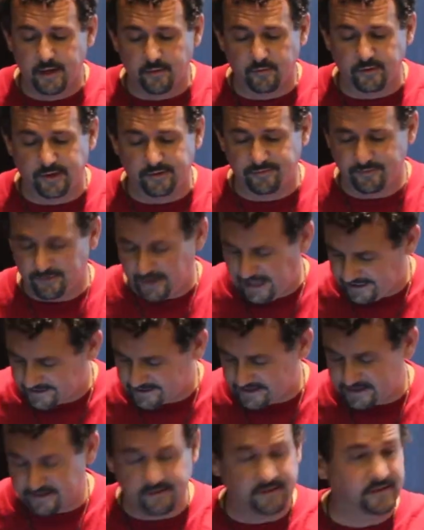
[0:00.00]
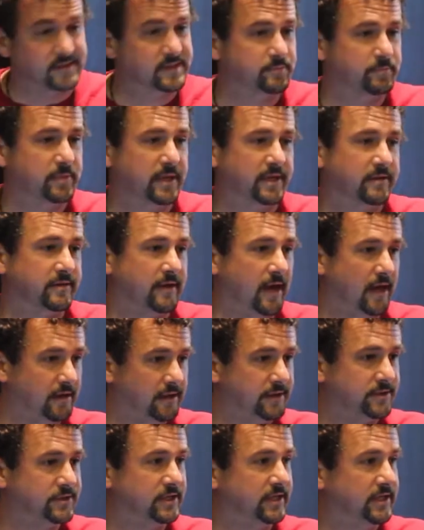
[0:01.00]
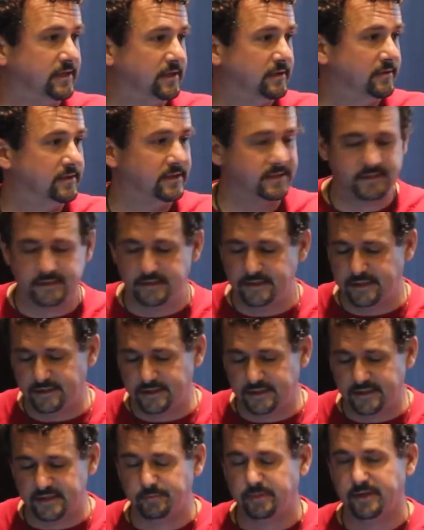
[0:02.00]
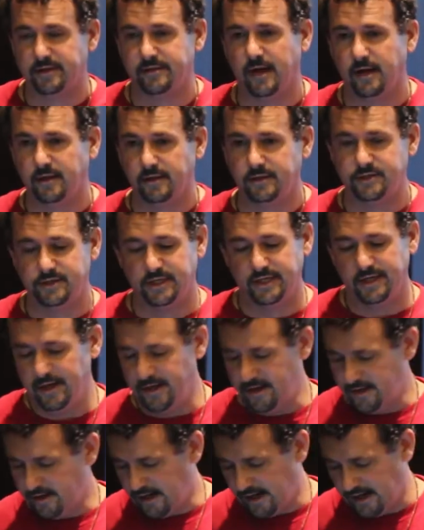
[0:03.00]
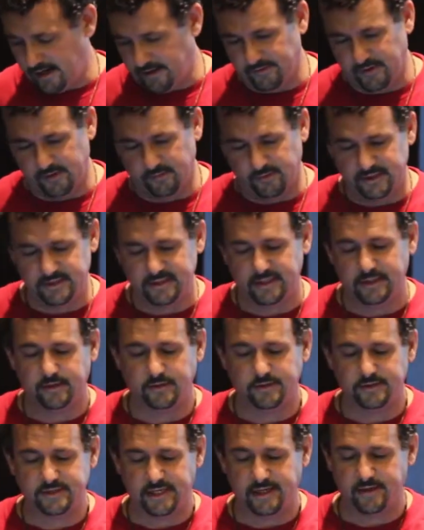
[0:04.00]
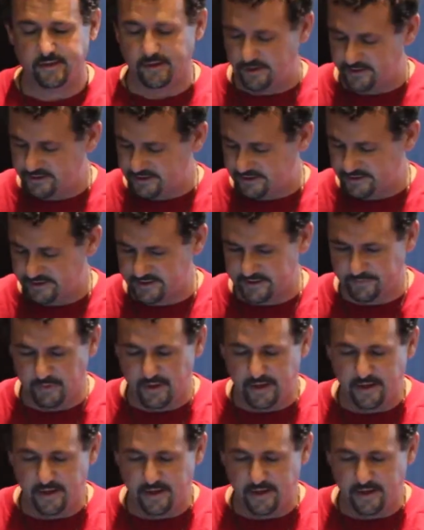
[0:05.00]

reflects this pathology, this Indigenous pathology of the Wetiko psychosis.